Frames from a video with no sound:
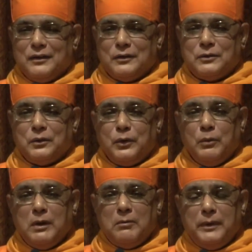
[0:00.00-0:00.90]
So
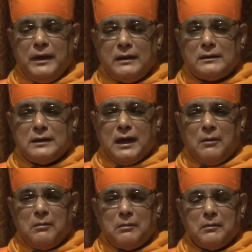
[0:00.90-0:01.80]
human beings
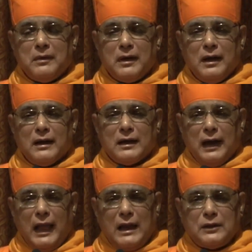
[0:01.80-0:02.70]
come and
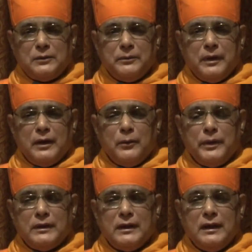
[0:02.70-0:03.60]
clash
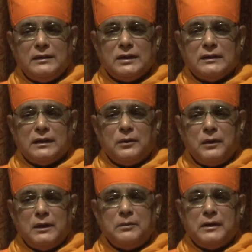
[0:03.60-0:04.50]
with each other
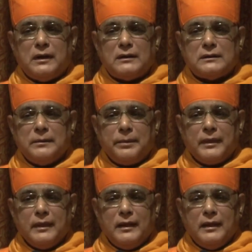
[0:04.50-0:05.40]
only because
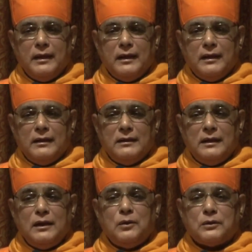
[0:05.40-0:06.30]
the
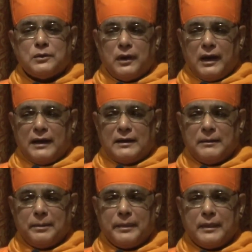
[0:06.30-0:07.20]
egos collide.
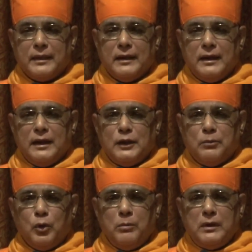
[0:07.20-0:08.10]
The
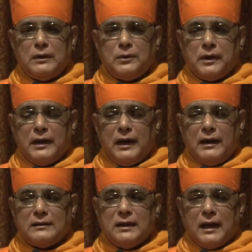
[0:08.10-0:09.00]
moment you
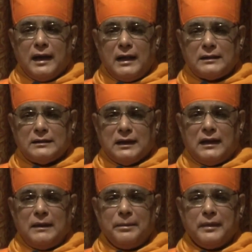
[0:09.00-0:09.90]
realize the
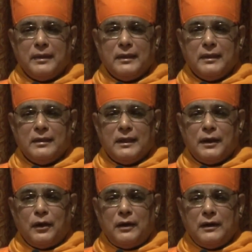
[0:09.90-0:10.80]
anatta, the
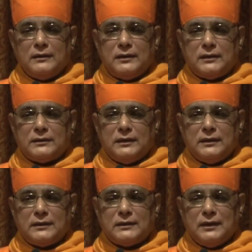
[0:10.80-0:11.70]

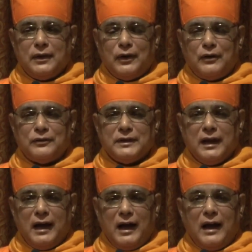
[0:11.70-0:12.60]
non-existence of the
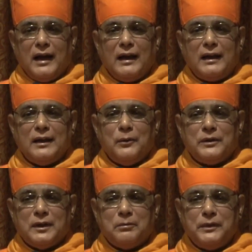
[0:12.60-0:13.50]
I,
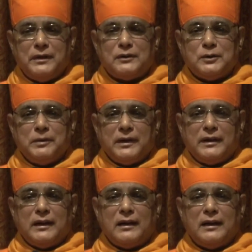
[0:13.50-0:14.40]
which appears to be
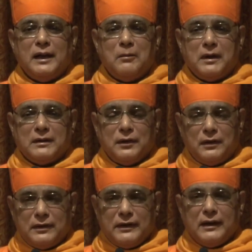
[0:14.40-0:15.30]
real but is
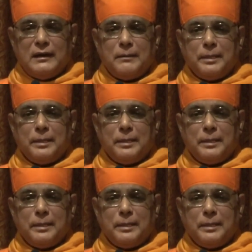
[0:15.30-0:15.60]
not real,